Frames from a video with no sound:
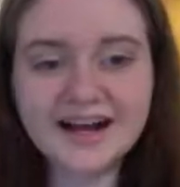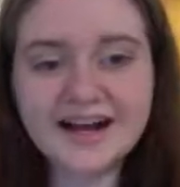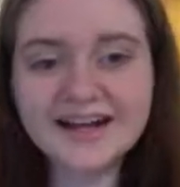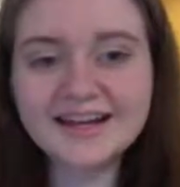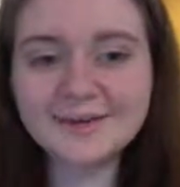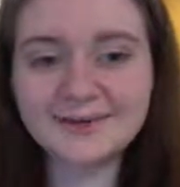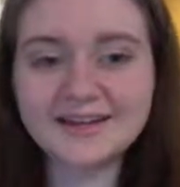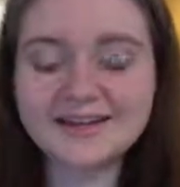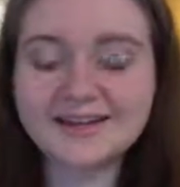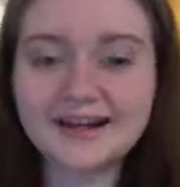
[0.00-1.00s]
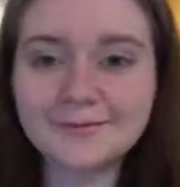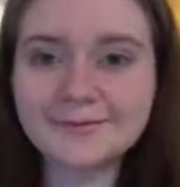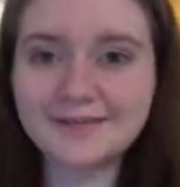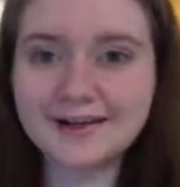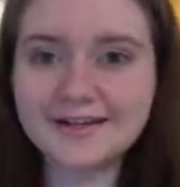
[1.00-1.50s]
Hi, I'm Annie. I'm a
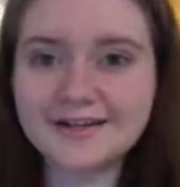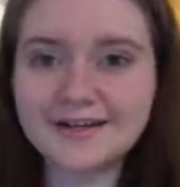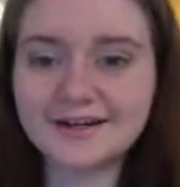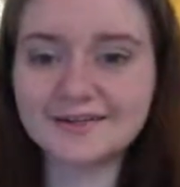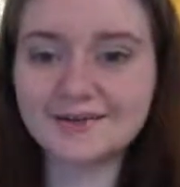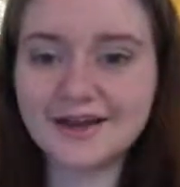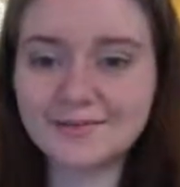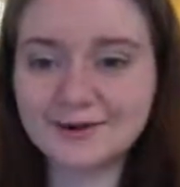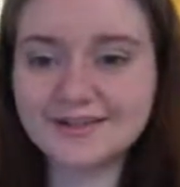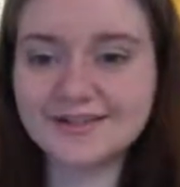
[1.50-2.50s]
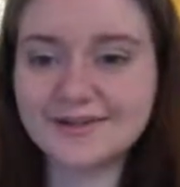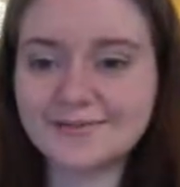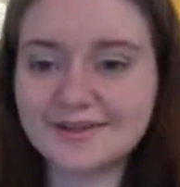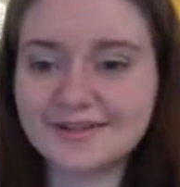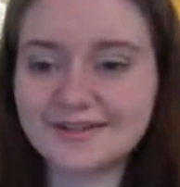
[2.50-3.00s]
friend of Avery's here at
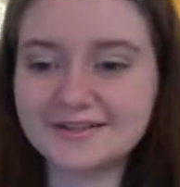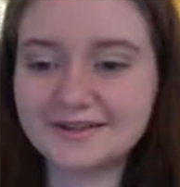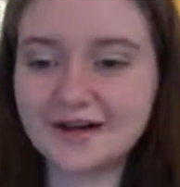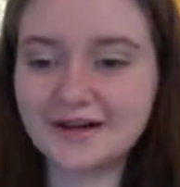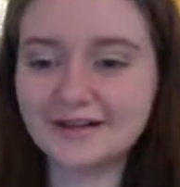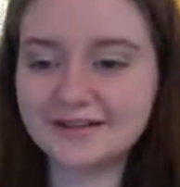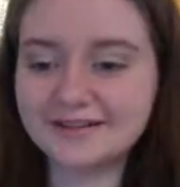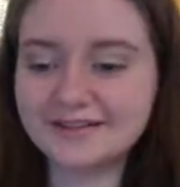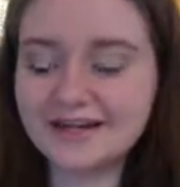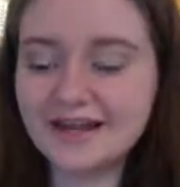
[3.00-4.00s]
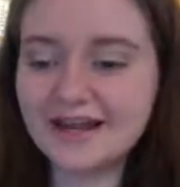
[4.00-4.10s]
McDaniel College.